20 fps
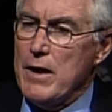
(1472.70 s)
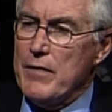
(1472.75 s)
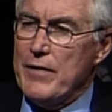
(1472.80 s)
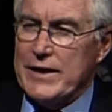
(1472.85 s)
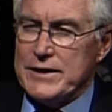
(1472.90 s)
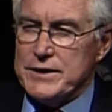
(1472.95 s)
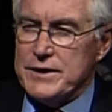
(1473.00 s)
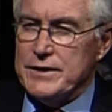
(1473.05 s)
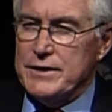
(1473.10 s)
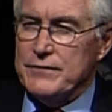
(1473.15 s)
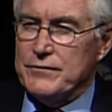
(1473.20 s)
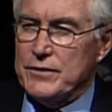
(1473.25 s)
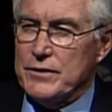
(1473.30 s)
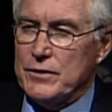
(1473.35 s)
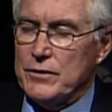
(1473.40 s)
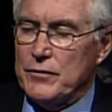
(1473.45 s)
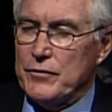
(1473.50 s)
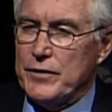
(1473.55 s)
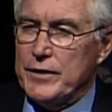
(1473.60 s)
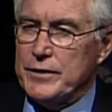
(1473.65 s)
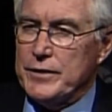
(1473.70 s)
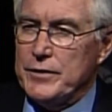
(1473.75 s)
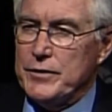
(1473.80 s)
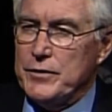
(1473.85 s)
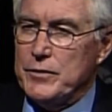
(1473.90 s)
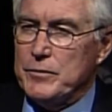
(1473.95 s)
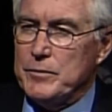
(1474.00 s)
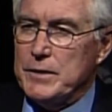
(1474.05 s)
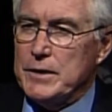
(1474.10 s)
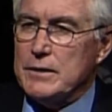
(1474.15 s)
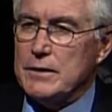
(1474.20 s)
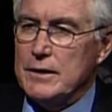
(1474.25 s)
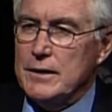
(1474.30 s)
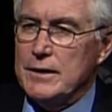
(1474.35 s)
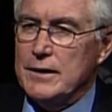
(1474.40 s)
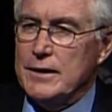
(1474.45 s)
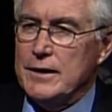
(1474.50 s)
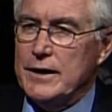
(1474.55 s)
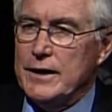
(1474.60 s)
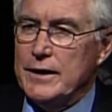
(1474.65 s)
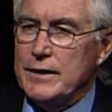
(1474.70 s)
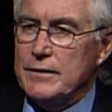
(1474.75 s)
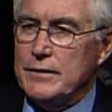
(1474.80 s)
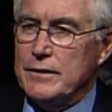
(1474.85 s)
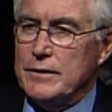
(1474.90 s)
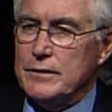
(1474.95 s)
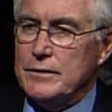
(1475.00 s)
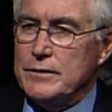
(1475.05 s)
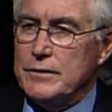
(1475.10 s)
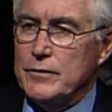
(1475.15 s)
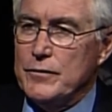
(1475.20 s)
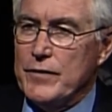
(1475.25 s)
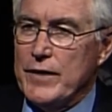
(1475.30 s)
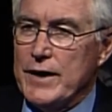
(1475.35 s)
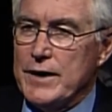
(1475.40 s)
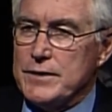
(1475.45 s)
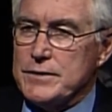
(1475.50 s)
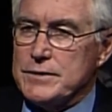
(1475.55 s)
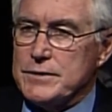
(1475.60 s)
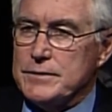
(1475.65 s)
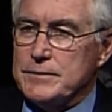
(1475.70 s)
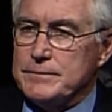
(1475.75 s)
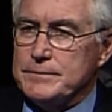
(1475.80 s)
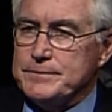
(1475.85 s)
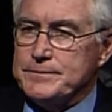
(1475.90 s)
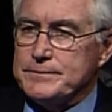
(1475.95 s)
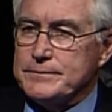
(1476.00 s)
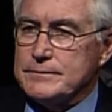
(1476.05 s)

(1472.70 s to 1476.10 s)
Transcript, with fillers: that's a difficult thing to do. But in 2000,